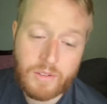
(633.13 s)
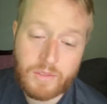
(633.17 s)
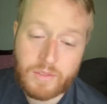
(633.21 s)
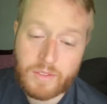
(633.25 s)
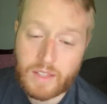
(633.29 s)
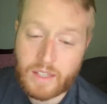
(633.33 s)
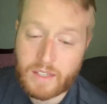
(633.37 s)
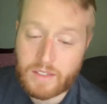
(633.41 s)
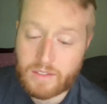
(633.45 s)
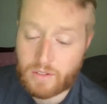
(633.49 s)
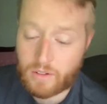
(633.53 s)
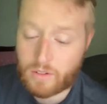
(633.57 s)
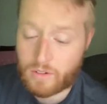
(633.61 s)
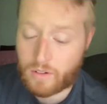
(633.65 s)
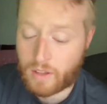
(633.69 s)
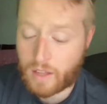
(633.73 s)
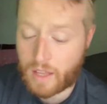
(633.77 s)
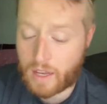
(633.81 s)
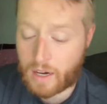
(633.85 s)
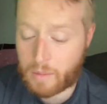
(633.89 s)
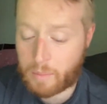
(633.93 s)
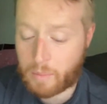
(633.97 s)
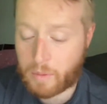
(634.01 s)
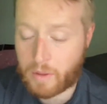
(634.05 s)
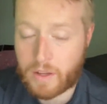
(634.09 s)
they sold a
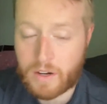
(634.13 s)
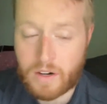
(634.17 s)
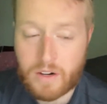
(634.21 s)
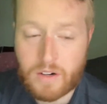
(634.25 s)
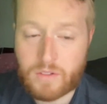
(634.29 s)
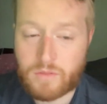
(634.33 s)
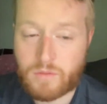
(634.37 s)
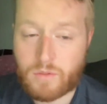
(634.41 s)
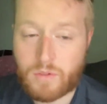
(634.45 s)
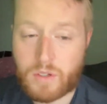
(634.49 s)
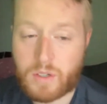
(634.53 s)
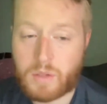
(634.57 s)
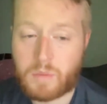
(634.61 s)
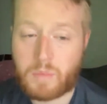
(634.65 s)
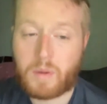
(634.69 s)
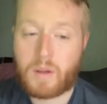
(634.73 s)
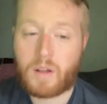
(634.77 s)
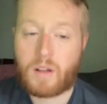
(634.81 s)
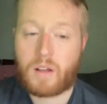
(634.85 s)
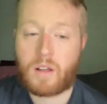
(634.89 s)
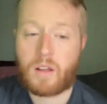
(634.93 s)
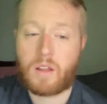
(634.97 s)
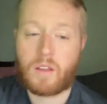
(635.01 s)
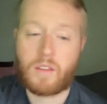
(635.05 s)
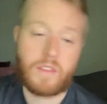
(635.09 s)
lot of players, Rui de
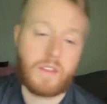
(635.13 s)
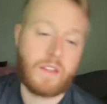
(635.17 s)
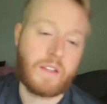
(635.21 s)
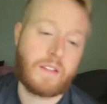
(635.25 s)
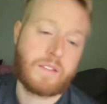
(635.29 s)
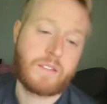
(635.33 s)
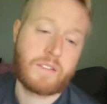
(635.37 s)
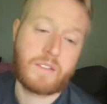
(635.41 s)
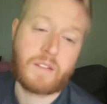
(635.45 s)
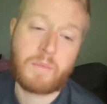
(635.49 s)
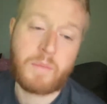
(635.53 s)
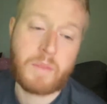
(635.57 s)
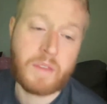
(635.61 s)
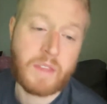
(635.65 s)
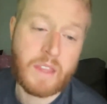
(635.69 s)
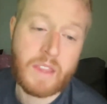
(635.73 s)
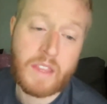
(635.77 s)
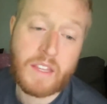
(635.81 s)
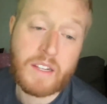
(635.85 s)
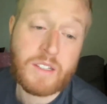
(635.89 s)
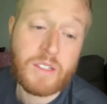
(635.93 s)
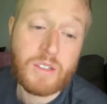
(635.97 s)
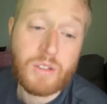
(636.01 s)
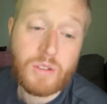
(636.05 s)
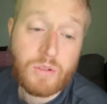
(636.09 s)
Paul. That's something that
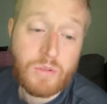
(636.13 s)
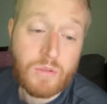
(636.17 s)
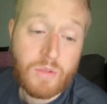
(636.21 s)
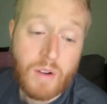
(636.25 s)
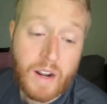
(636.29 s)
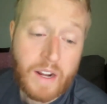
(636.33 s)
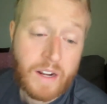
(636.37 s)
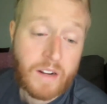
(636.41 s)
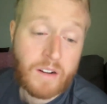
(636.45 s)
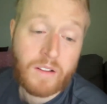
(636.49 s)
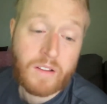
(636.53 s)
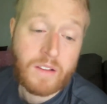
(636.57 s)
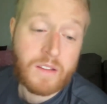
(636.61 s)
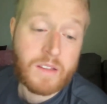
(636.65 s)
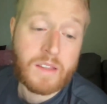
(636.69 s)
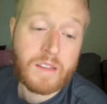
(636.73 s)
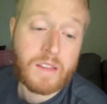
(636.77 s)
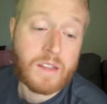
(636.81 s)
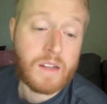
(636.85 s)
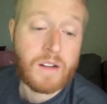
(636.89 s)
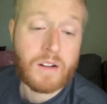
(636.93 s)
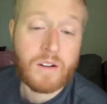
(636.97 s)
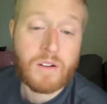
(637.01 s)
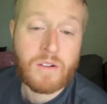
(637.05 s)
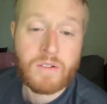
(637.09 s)
they do regularly,
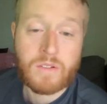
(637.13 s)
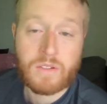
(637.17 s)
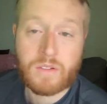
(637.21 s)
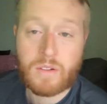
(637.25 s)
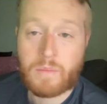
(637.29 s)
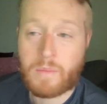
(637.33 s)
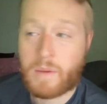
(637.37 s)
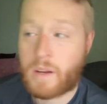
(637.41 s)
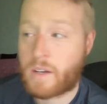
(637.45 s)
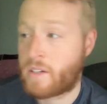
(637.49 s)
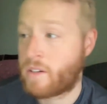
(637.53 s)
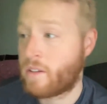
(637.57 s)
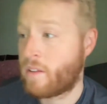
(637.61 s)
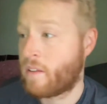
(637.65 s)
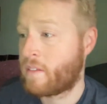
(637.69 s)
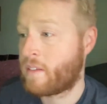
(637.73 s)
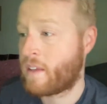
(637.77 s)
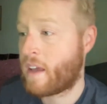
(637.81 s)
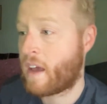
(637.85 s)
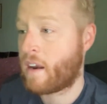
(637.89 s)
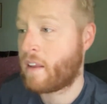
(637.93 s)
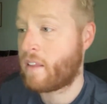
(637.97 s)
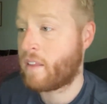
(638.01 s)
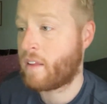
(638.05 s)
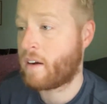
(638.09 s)
though, so I'm not sure that's
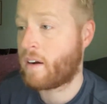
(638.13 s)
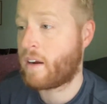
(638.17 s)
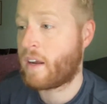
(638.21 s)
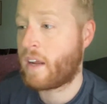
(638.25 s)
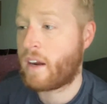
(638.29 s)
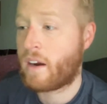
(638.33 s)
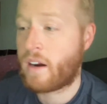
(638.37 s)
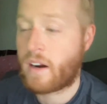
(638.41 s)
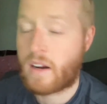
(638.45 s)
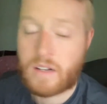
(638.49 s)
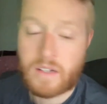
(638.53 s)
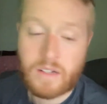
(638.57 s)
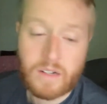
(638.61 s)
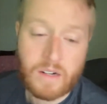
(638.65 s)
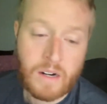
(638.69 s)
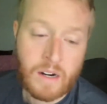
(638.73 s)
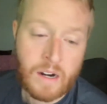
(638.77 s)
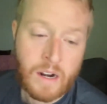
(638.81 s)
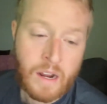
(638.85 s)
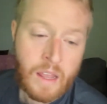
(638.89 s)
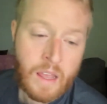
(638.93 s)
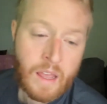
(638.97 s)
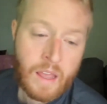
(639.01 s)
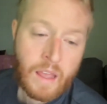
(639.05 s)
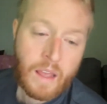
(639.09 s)
out of their
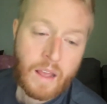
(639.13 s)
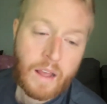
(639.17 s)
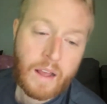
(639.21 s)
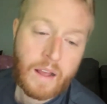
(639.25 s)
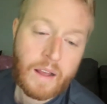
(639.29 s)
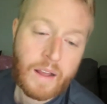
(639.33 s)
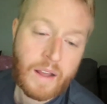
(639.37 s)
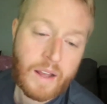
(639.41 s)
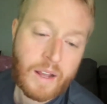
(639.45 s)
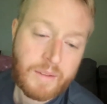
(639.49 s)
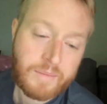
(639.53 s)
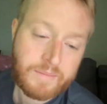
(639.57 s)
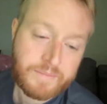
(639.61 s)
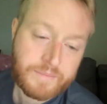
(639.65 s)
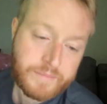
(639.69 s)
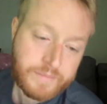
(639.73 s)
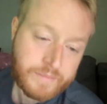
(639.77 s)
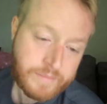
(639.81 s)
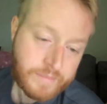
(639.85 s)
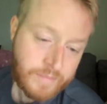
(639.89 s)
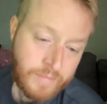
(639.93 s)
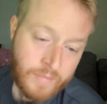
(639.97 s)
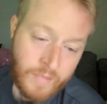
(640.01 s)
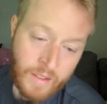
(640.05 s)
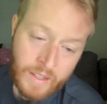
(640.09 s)
character.
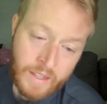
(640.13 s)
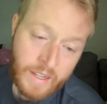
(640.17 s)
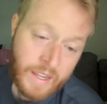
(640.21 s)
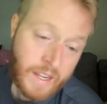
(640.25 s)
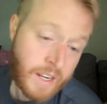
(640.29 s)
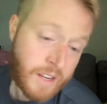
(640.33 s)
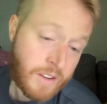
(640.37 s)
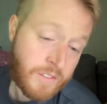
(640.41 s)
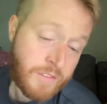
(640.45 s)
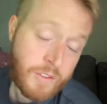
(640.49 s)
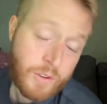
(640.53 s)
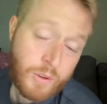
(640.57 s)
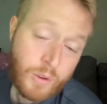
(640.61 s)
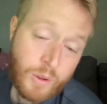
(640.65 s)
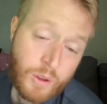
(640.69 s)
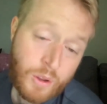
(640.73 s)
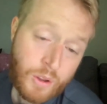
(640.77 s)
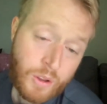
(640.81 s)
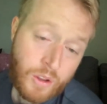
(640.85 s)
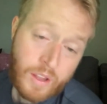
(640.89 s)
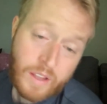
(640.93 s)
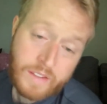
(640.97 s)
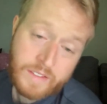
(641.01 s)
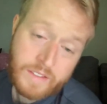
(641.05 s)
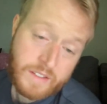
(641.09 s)
Getting a full
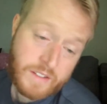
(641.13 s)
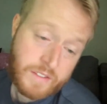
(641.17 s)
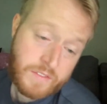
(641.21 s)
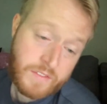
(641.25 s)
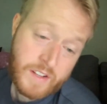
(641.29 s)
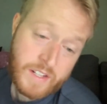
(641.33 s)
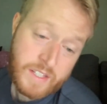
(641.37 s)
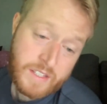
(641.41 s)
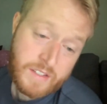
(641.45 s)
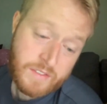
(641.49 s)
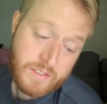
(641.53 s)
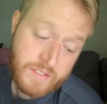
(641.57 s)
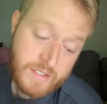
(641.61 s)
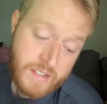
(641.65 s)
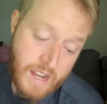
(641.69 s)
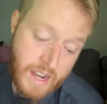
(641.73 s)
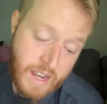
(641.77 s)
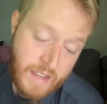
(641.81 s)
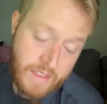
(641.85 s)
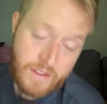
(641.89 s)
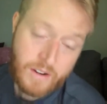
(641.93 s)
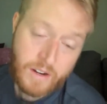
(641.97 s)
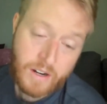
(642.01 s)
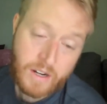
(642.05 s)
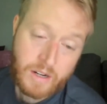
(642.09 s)
goal as a defensive
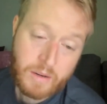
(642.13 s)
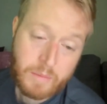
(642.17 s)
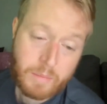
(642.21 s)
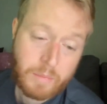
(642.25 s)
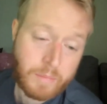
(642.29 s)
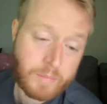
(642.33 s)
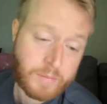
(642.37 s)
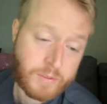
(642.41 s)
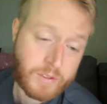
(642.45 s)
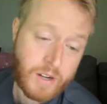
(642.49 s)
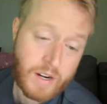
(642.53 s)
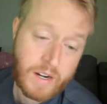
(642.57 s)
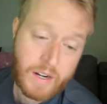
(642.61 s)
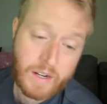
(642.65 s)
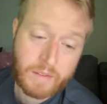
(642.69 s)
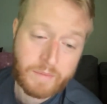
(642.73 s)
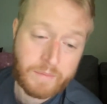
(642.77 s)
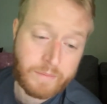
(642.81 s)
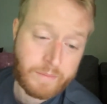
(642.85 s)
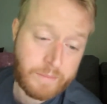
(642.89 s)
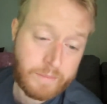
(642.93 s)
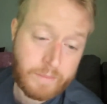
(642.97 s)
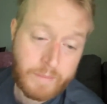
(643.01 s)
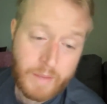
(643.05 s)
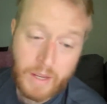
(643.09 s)
side, they're going to try to
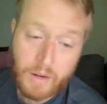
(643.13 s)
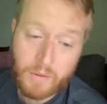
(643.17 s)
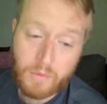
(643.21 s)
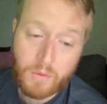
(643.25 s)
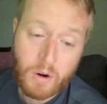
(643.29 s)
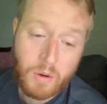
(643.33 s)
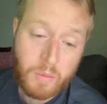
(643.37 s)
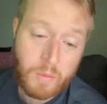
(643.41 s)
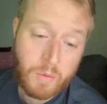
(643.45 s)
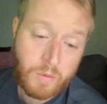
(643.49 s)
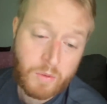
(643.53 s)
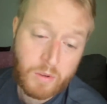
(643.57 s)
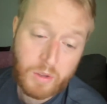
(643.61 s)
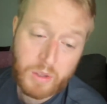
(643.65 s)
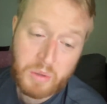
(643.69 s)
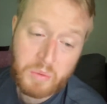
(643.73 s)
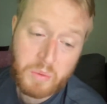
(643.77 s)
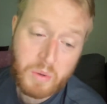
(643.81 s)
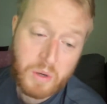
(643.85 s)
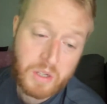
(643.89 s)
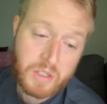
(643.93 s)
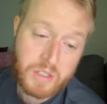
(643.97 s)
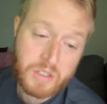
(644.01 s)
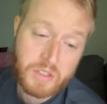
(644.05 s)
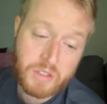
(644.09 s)
make Roma really
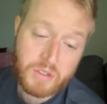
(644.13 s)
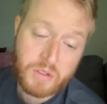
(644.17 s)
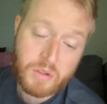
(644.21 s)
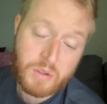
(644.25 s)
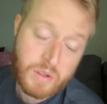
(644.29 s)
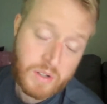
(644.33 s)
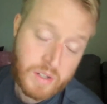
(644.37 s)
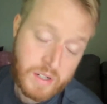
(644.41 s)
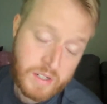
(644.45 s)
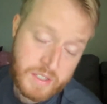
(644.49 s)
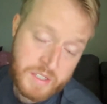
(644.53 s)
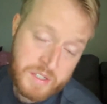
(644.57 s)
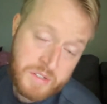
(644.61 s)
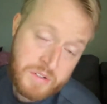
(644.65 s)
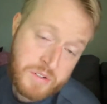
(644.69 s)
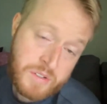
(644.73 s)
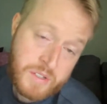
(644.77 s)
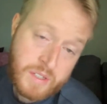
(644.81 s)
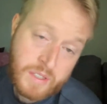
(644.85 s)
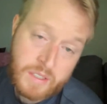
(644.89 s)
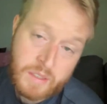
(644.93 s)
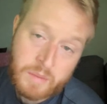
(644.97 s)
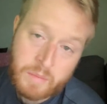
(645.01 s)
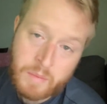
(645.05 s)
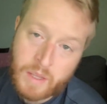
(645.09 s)
work to score is
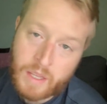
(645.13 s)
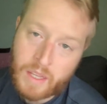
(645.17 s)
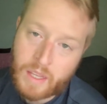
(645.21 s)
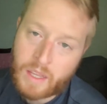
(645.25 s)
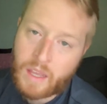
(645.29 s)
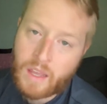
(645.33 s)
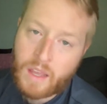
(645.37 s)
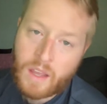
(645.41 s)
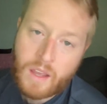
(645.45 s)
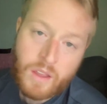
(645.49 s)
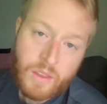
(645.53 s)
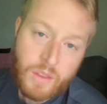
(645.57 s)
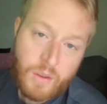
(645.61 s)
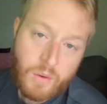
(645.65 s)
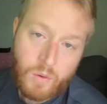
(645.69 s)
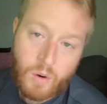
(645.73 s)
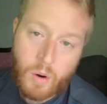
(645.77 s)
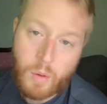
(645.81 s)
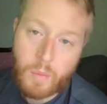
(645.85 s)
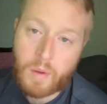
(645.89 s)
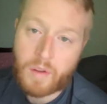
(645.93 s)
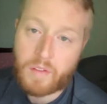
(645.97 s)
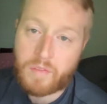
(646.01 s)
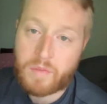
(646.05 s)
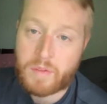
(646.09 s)
interesting to me. The
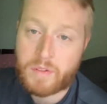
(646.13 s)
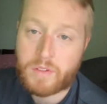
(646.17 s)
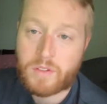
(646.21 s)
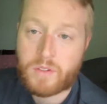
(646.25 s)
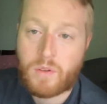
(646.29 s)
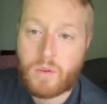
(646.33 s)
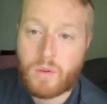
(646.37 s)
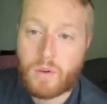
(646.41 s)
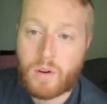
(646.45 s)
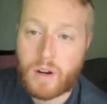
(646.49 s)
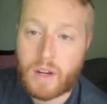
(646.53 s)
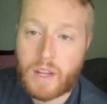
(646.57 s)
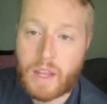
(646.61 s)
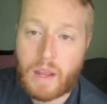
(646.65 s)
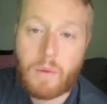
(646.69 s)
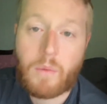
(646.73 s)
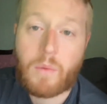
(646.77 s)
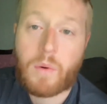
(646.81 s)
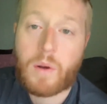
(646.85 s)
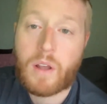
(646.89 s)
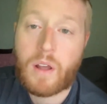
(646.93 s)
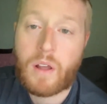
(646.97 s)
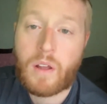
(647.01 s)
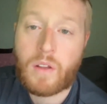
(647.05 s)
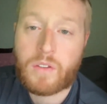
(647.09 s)
Roma have been scoring at
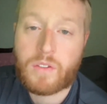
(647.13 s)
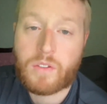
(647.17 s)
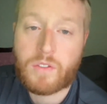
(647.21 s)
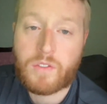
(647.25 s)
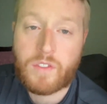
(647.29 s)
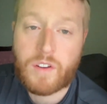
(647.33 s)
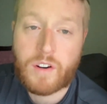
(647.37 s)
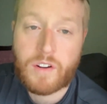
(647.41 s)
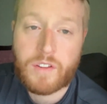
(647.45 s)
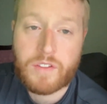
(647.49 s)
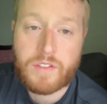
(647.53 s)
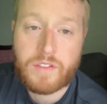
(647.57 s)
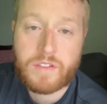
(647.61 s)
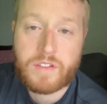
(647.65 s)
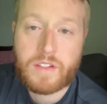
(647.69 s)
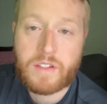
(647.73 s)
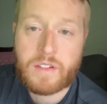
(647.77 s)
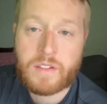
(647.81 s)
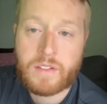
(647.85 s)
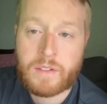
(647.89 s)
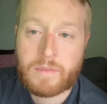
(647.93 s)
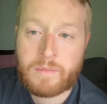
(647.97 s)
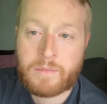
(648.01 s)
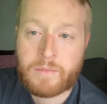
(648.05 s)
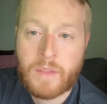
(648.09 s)
will so far this
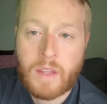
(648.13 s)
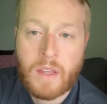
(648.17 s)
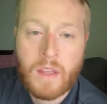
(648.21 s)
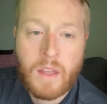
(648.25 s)
season.